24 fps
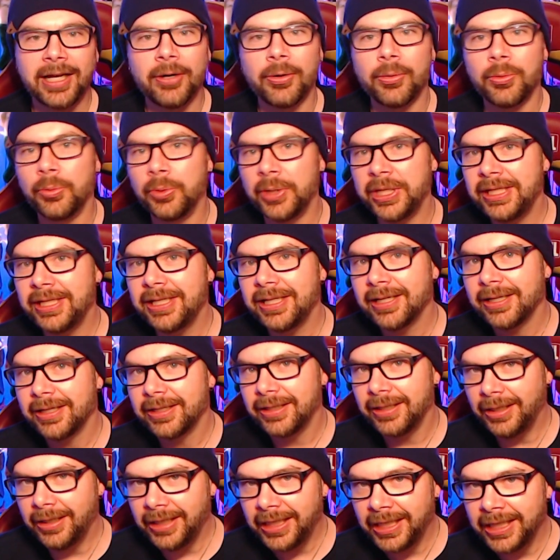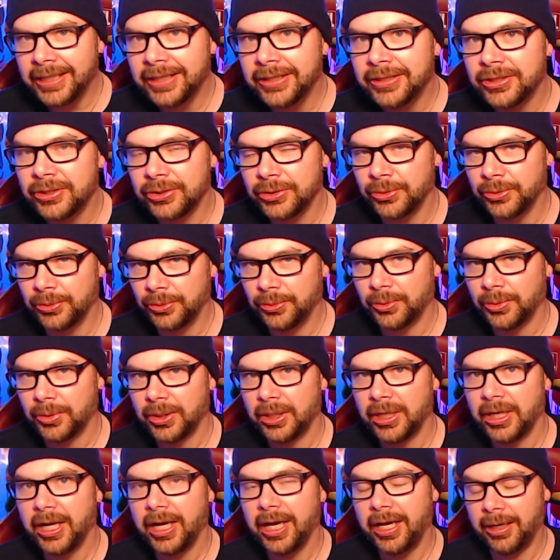we need to.
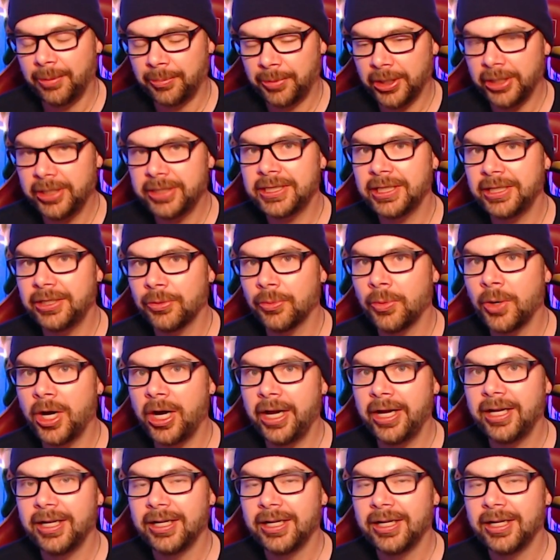And I'm going to tell you why.